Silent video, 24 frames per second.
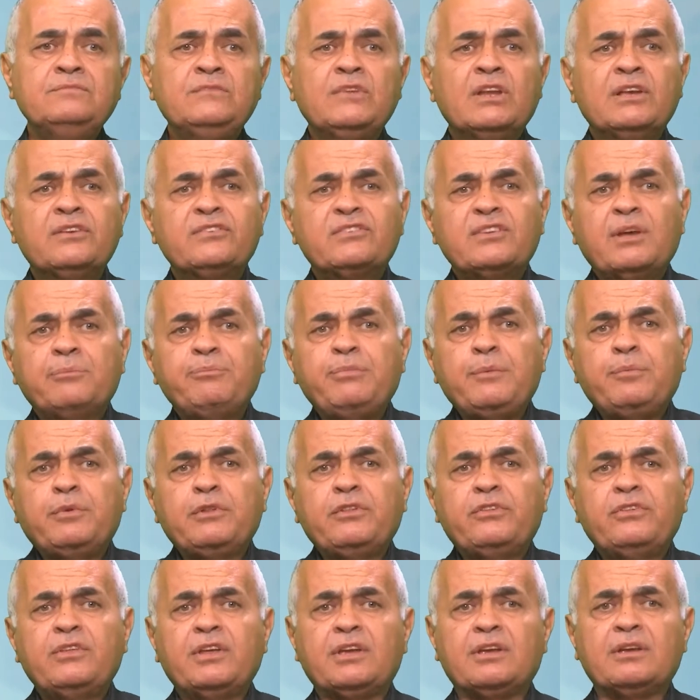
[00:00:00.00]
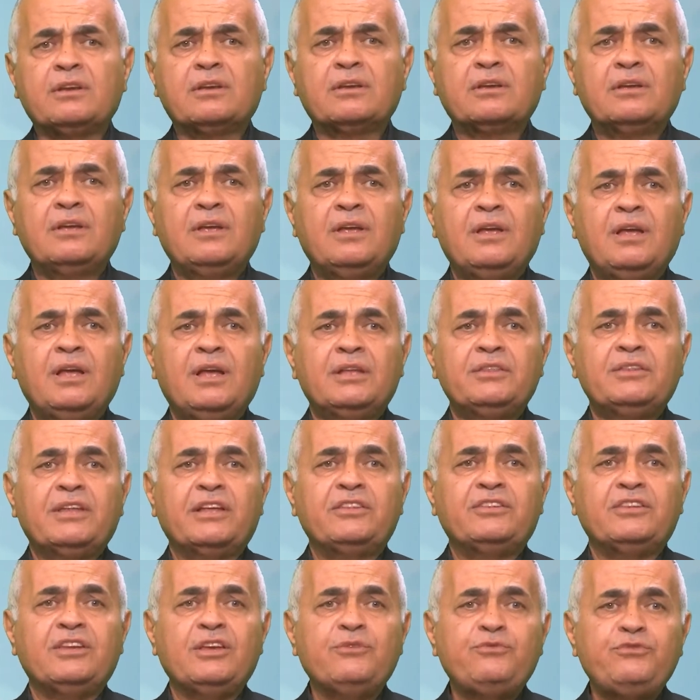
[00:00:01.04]
Some people think that
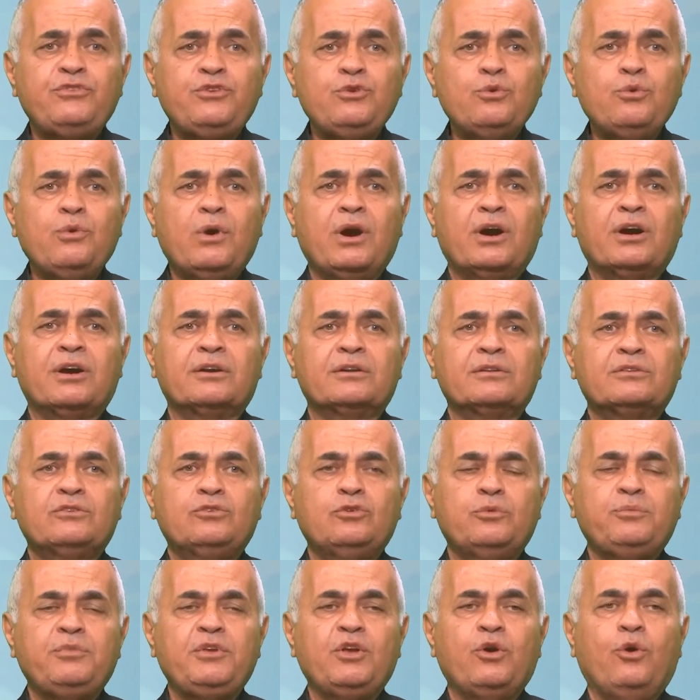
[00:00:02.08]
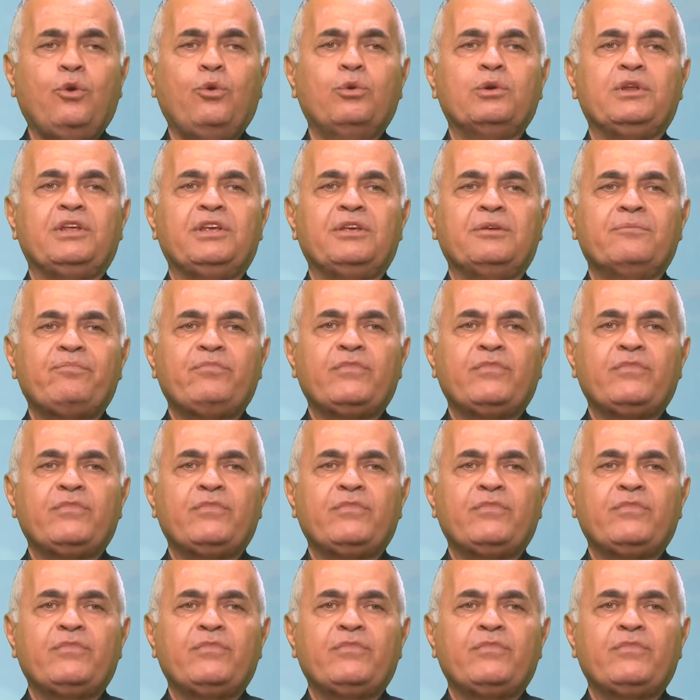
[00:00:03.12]
if you are to be holy,